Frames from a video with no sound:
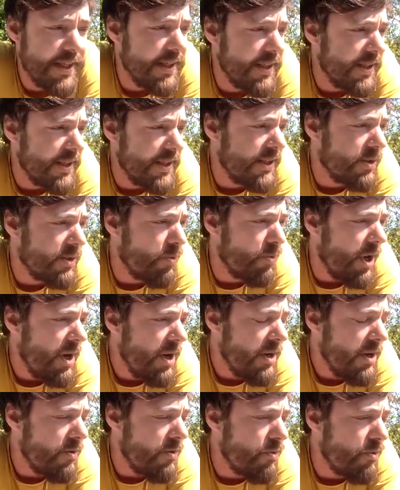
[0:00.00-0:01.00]
it's
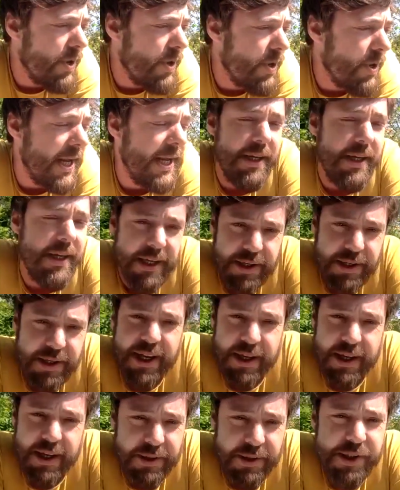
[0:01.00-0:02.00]
rather rainy in the
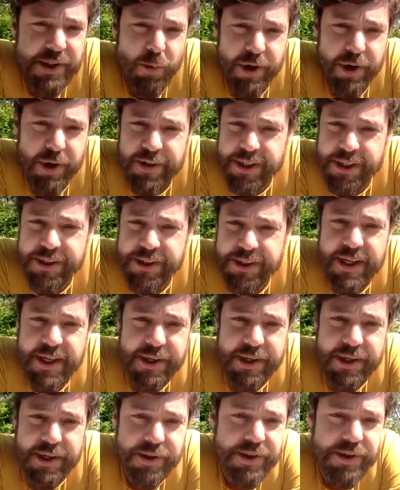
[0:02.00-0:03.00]
Netherlands in one of these
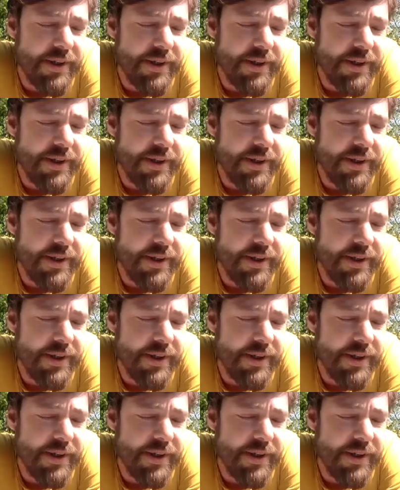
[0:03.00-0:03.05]
days.